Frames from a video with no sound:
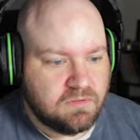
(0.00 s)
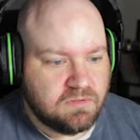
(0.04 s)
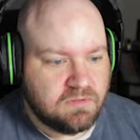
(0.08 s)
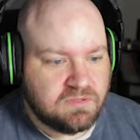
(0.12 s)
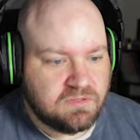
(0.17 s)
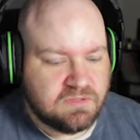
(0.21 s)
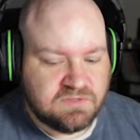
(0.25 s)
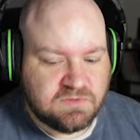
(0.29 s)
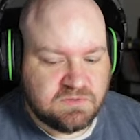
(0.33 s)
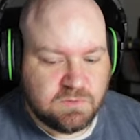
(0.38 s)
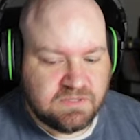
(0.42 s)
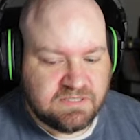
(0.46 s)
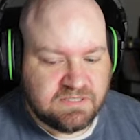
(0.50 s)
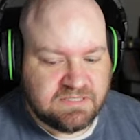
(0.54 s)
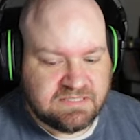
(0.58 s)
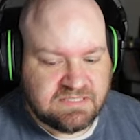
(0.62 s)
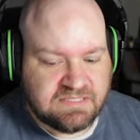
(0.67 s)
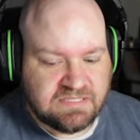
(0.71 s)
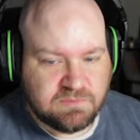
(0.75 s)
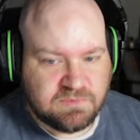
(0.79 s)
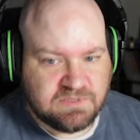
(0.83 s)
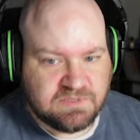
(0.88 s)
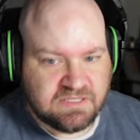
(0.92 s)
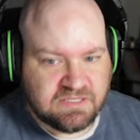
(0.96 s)
That's what it
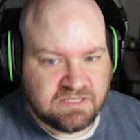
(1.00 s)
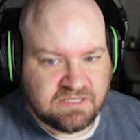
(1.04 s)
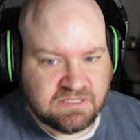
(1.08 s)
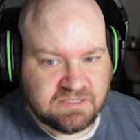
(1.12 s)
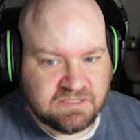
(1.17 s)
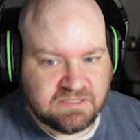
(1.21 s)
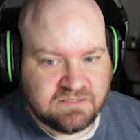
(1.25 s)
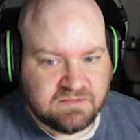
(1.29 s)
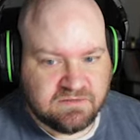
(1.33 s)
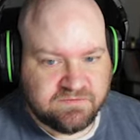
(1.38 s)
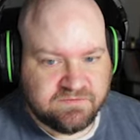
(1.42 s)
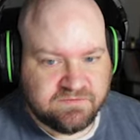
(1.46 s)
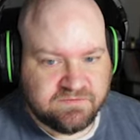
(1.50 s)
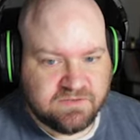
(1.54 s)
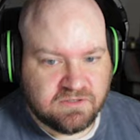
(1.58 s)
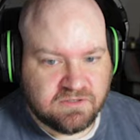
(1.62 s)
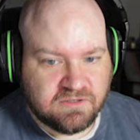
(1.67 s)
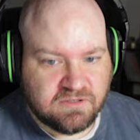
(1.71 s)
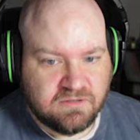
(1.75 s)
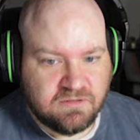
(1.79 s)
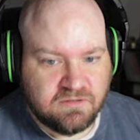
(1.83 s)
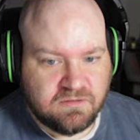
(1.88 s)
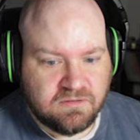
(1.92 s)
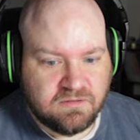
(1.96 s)
seems like so
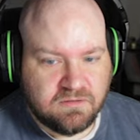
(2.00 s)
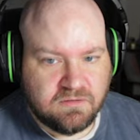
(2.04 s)
far.